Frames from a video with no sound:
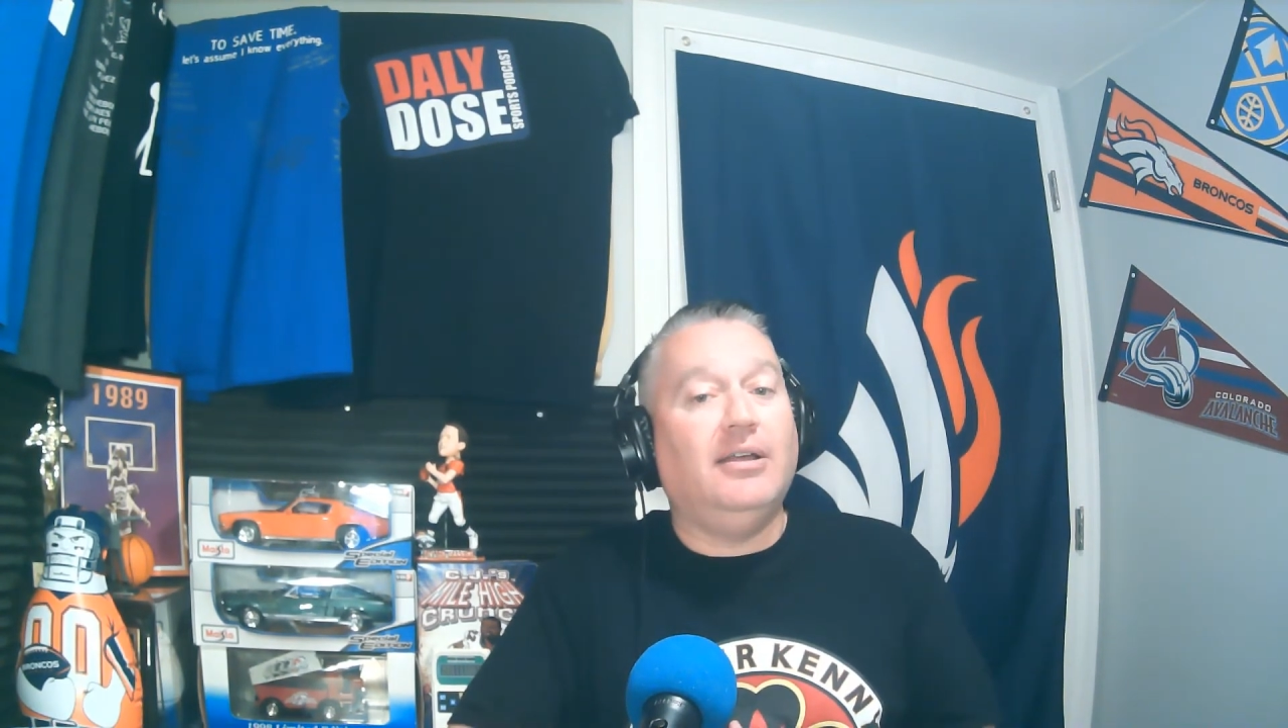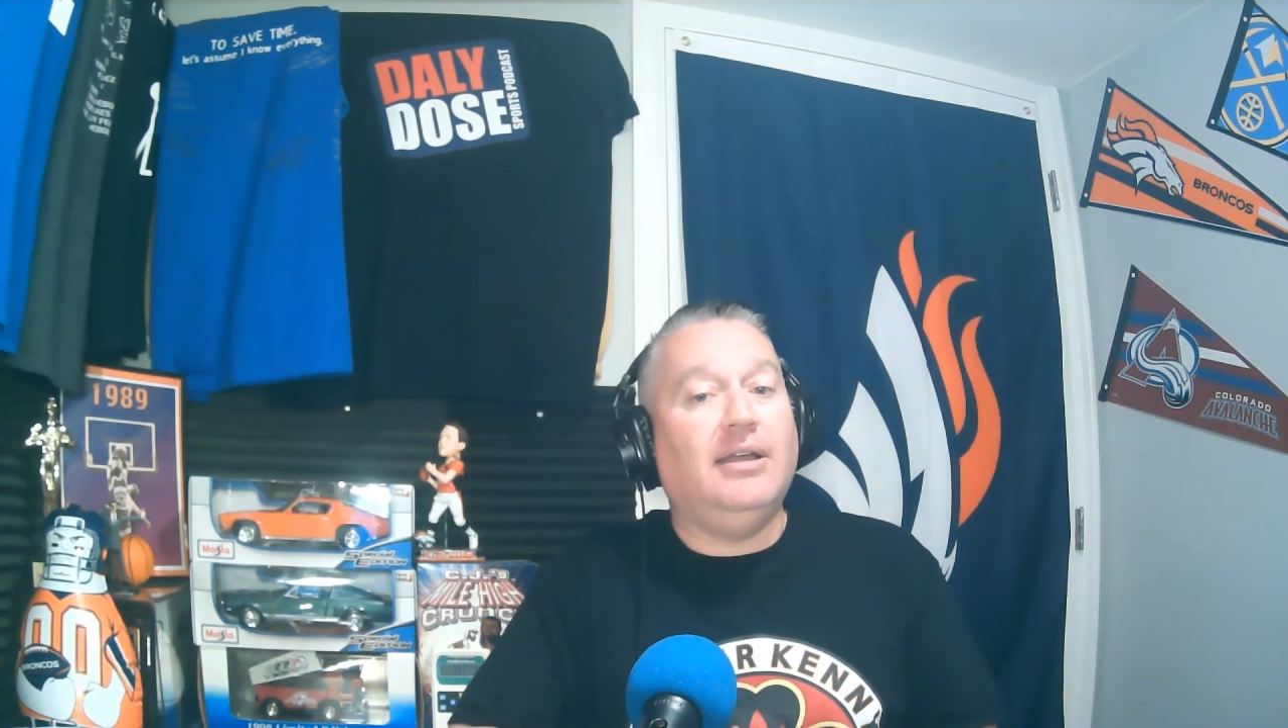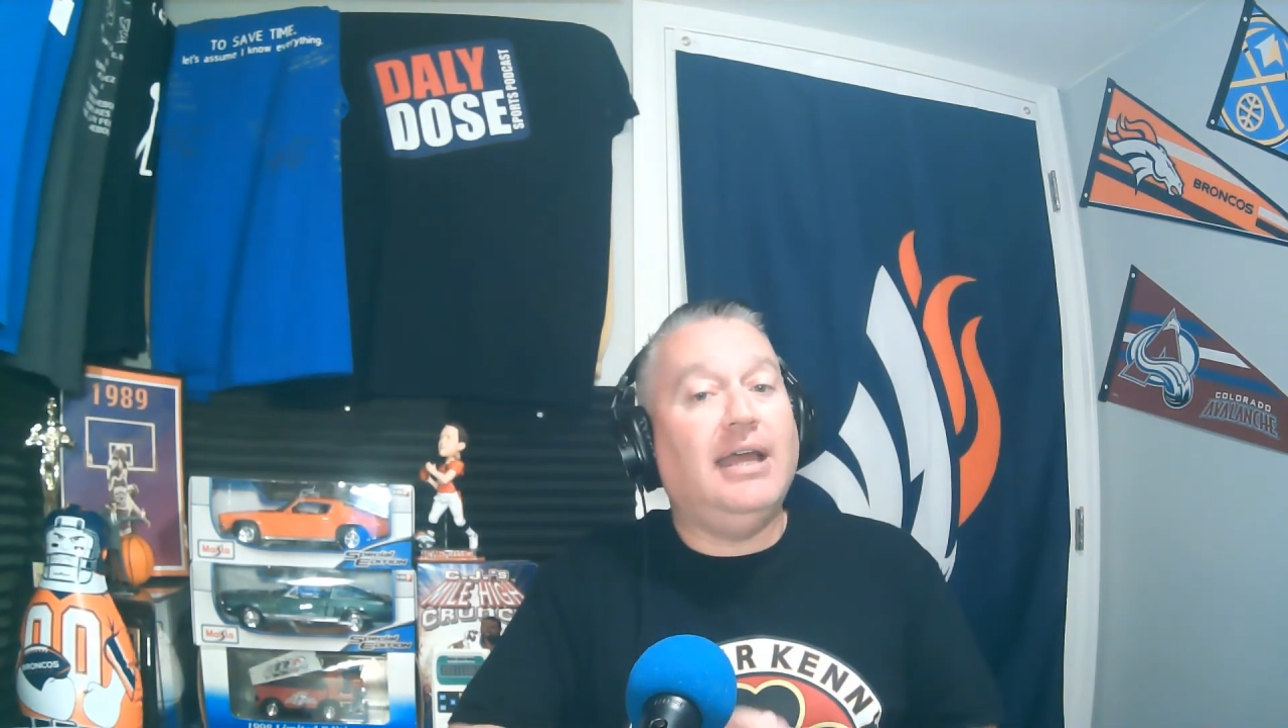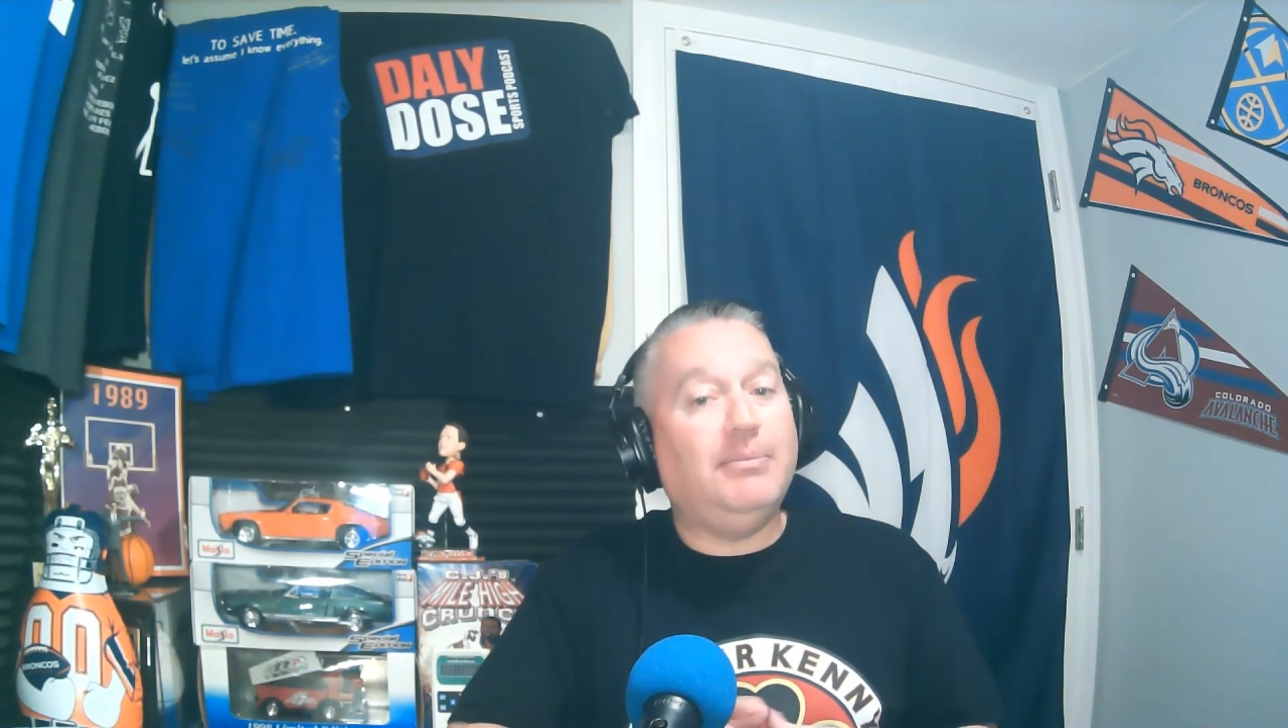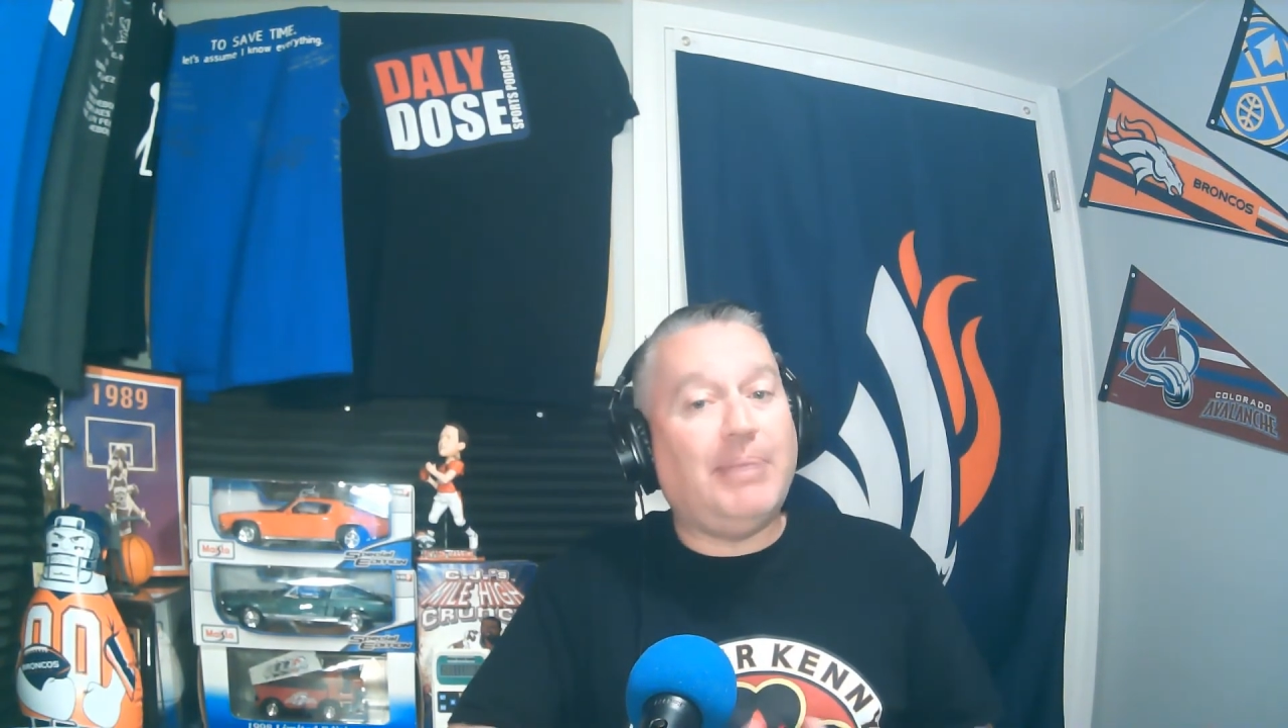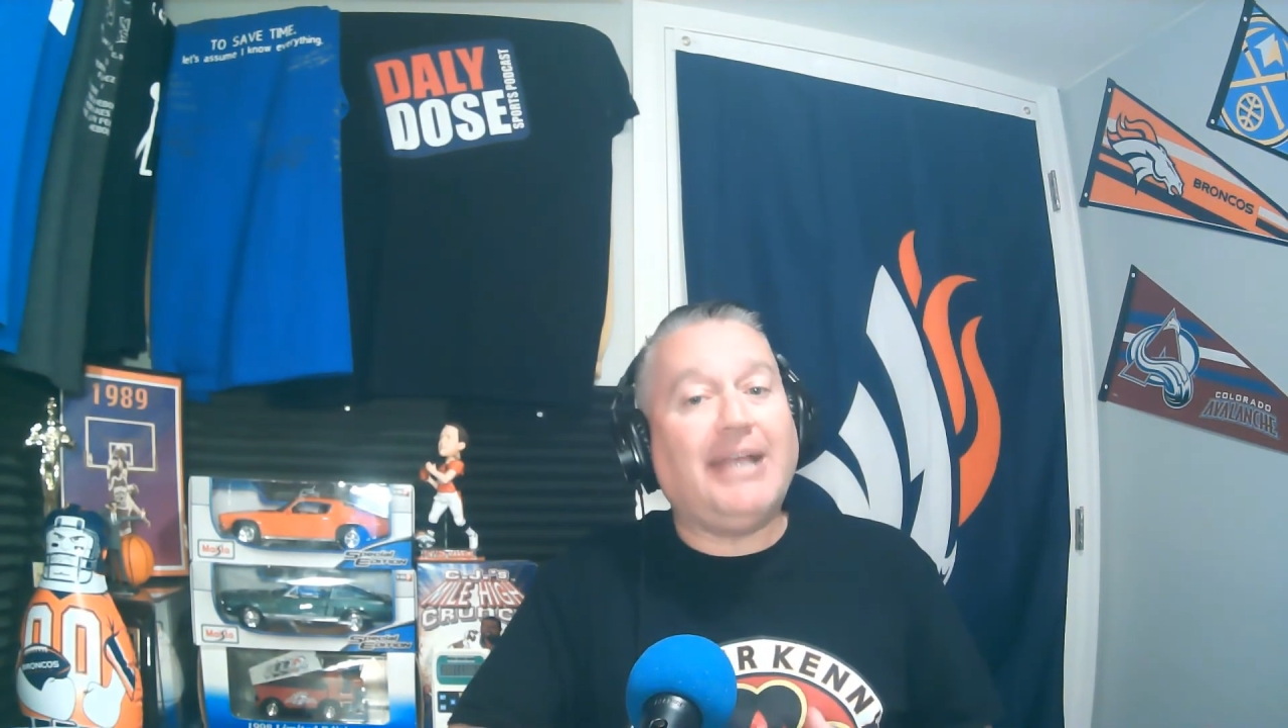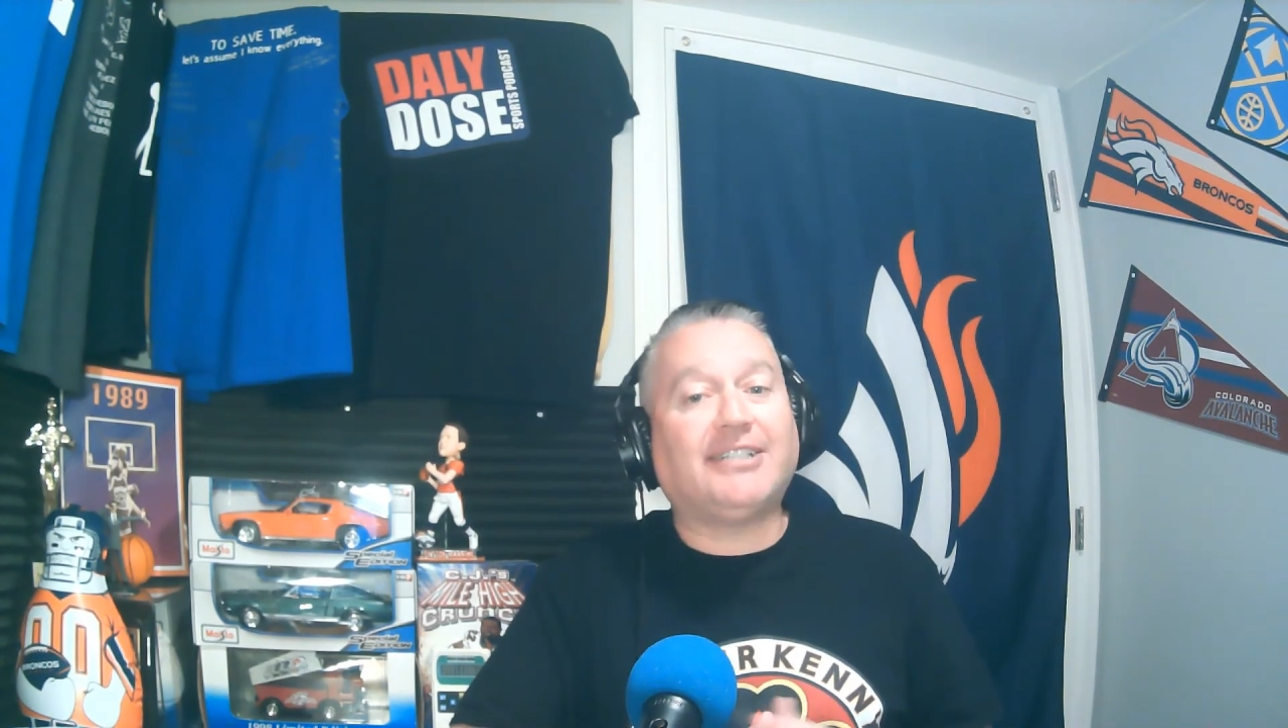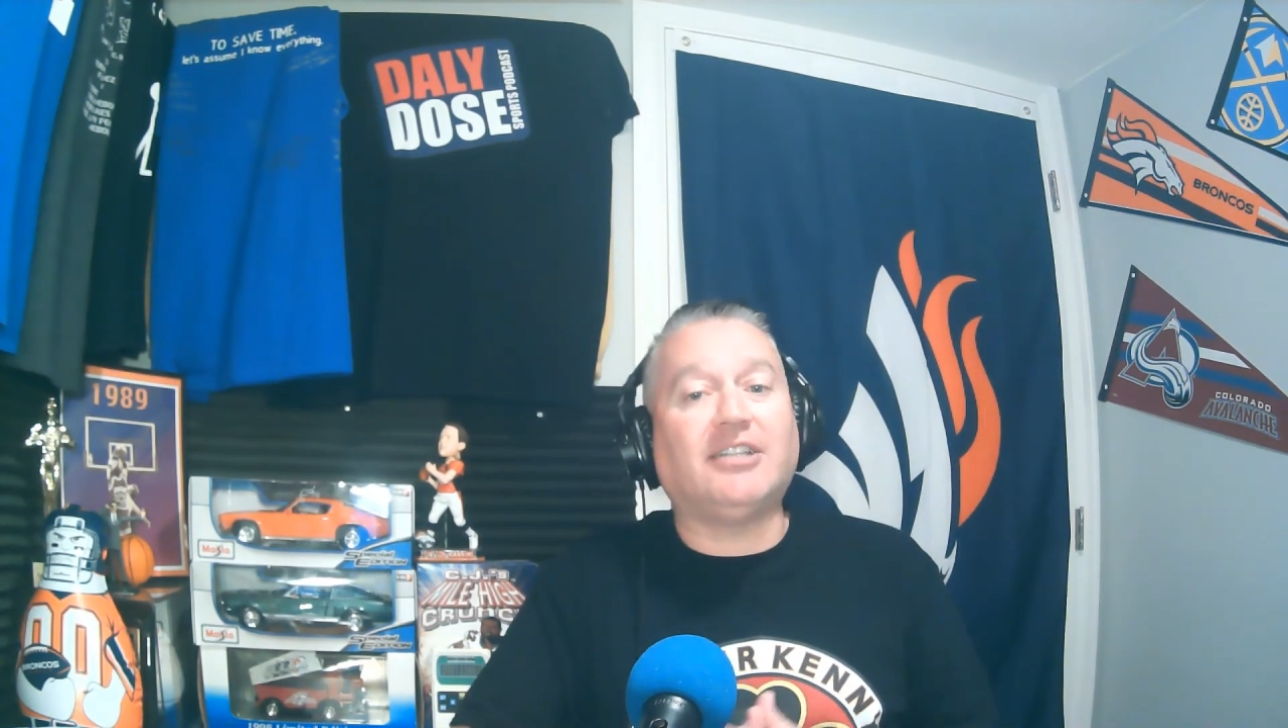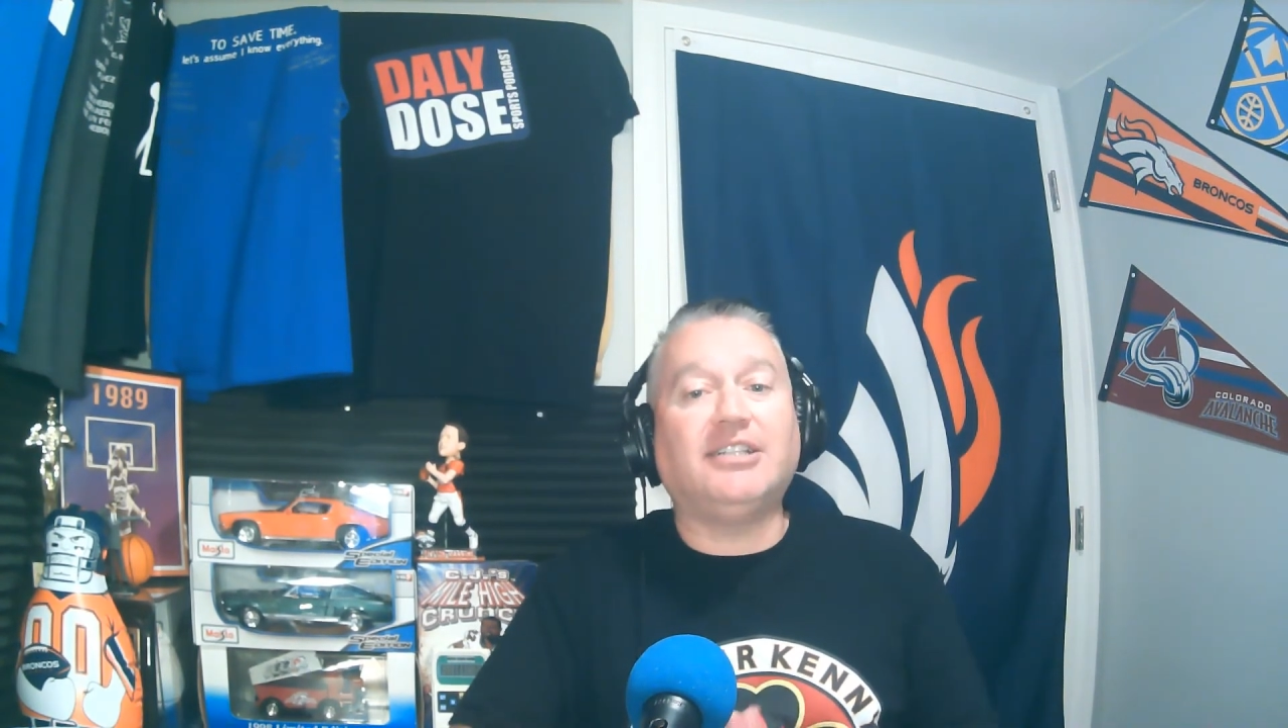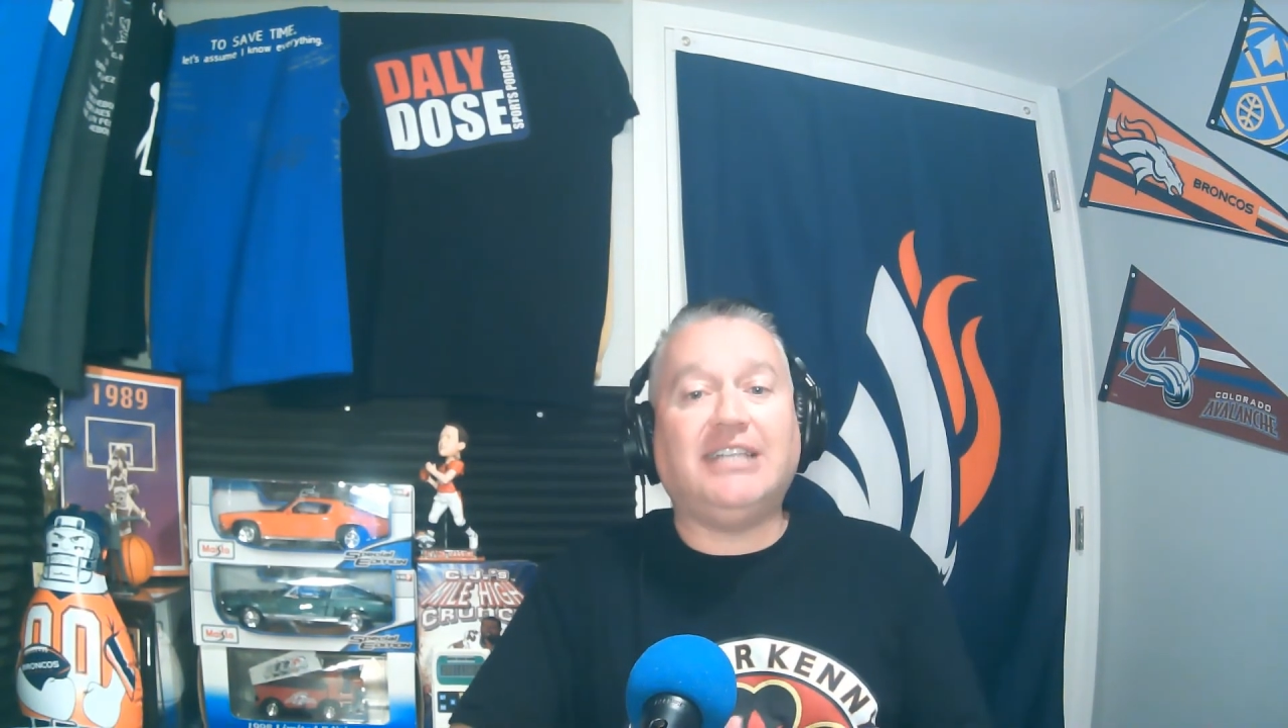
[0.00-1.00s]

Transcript: And based on the